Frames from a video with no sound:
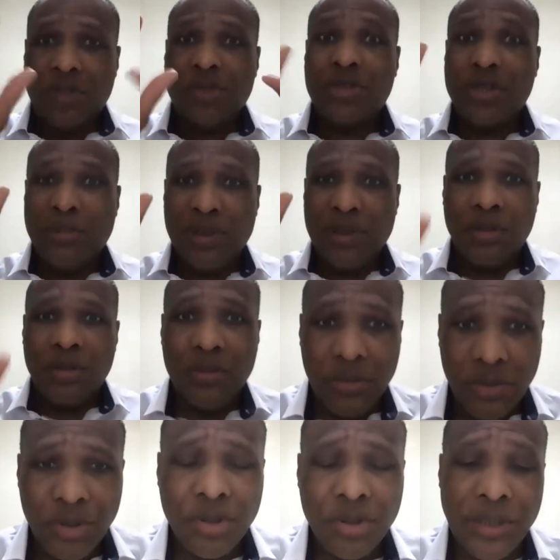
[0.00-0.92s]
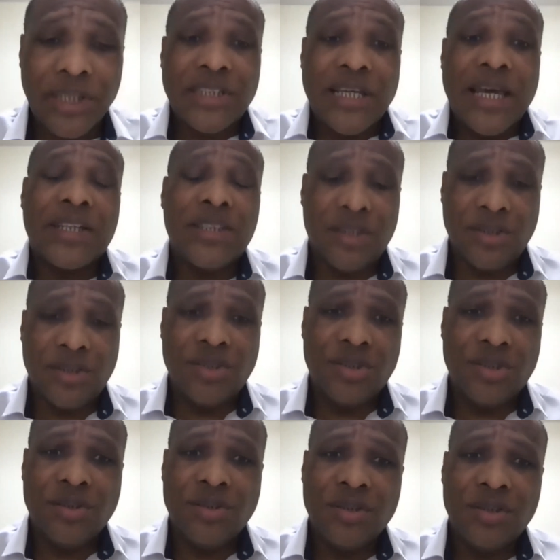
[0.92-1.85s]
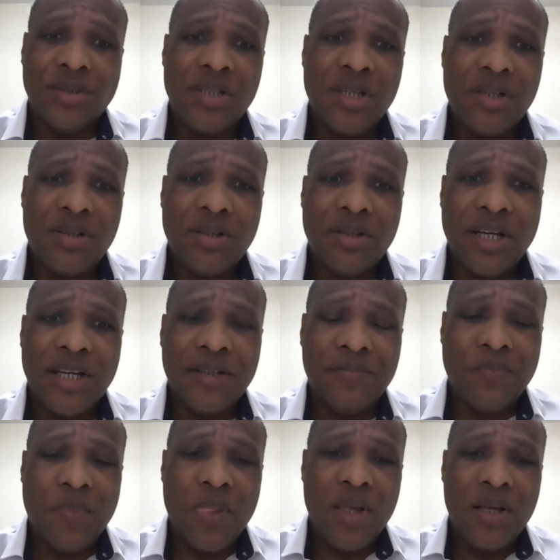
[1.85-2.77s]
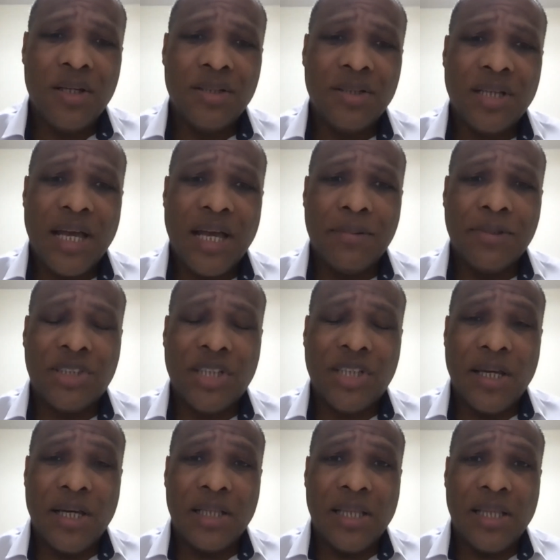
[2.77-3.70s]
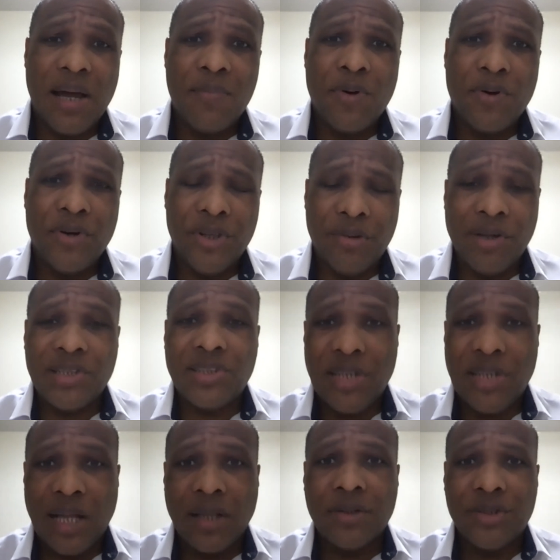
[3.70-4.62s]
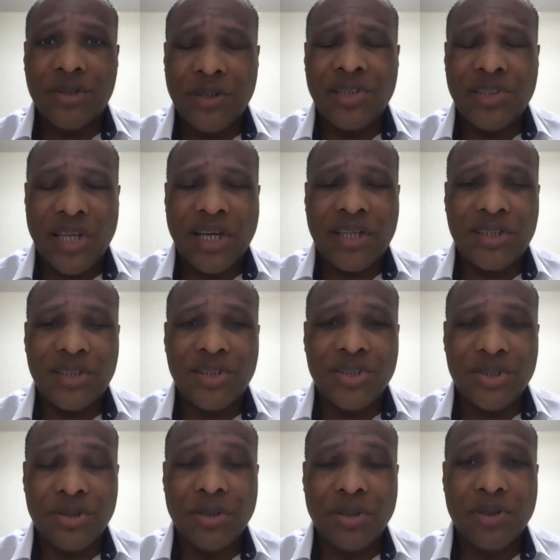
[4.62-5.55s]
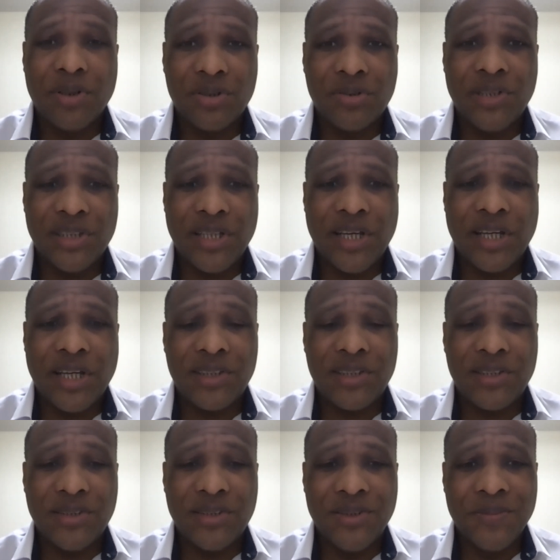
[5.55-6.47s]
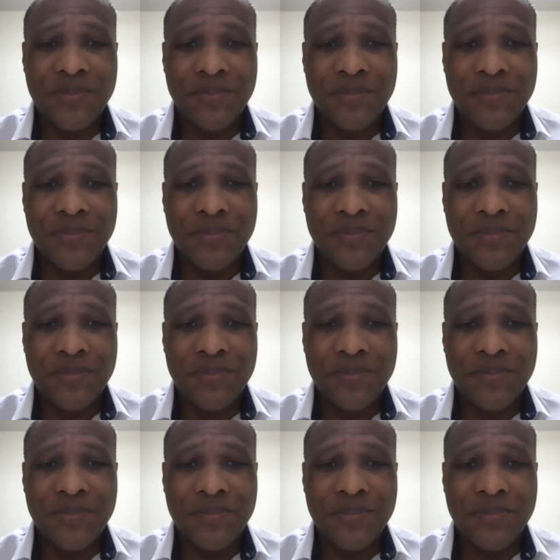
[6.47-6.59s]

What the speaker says: criminal transactions, right? I would say a lot more US dollar transactions are criminal transactions.